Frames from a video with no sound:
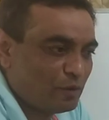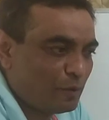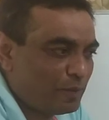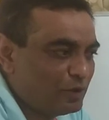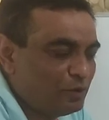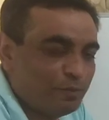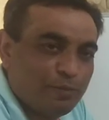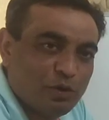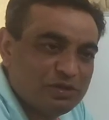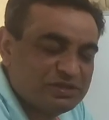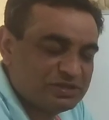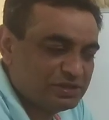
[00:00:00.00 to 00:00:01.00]
open loop
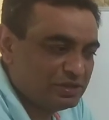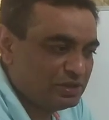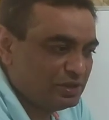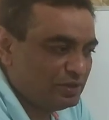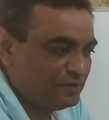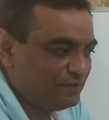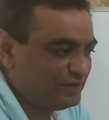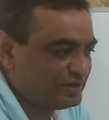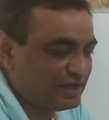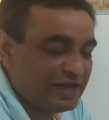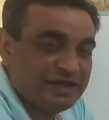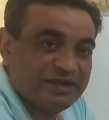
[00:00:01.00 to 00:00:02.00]
poles with
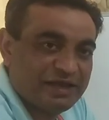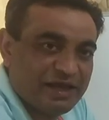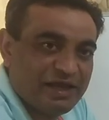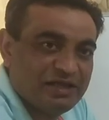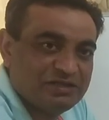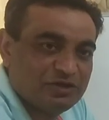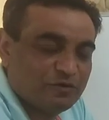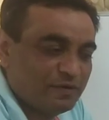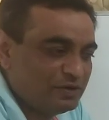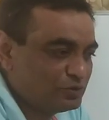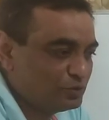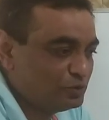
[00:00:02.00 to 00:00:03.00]
gain k is
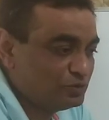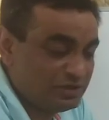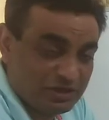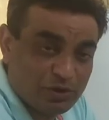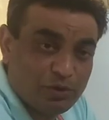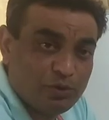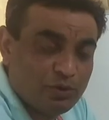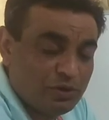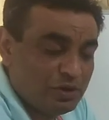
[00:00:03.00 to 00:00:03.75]
equal to 0,